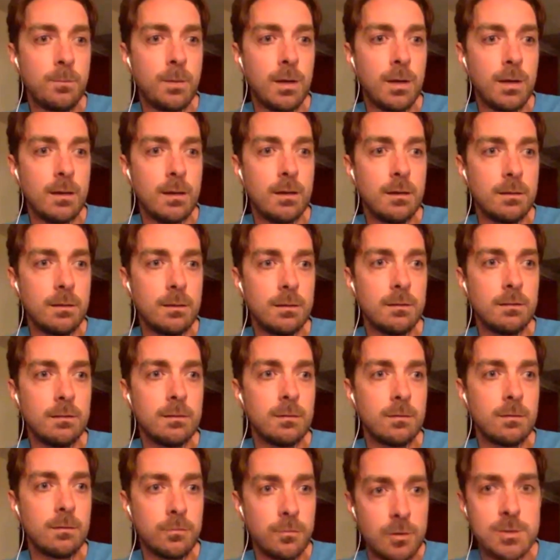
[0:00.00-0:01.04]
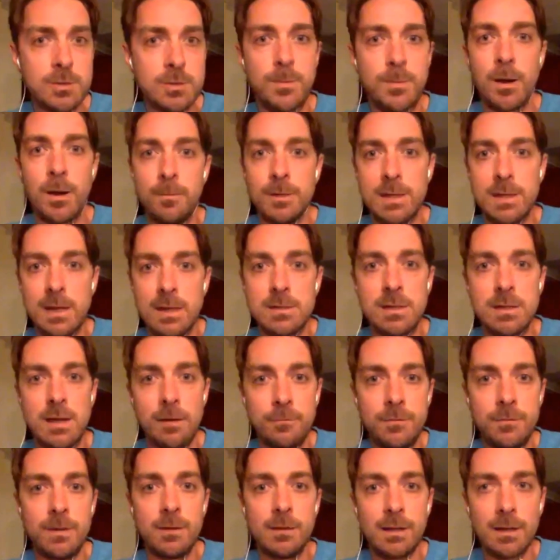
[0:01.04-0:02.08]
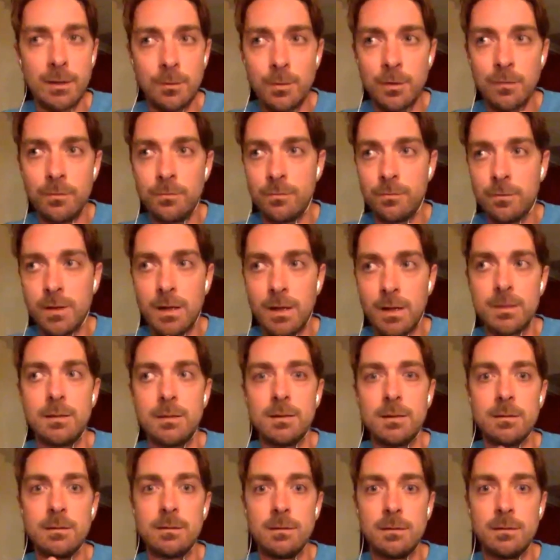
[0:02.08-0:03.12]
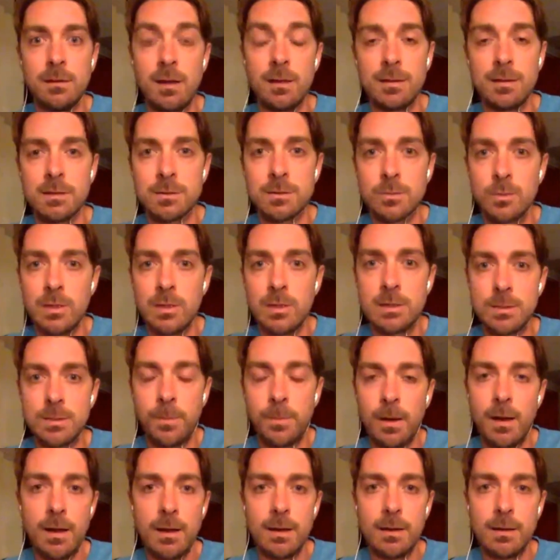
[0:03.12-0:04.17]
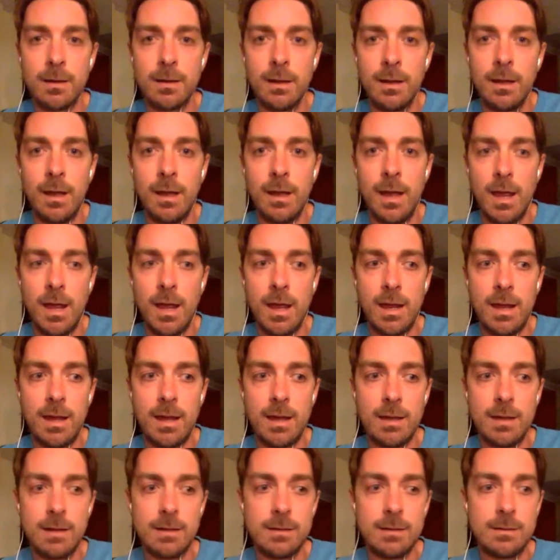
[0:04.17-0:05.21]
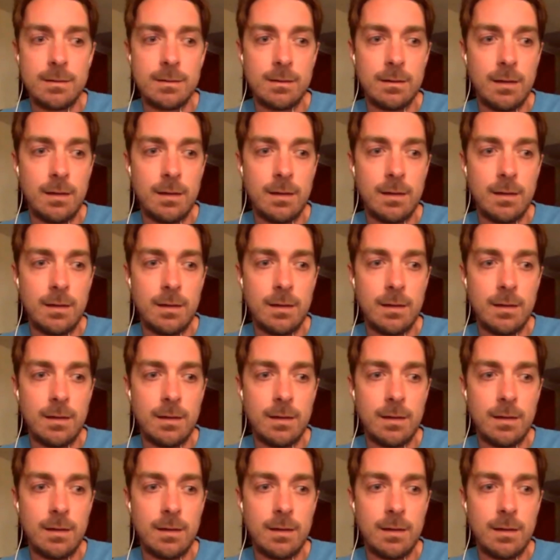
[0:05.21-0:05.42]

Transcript: But through experimentation, I feel like we've got the sweet spot, and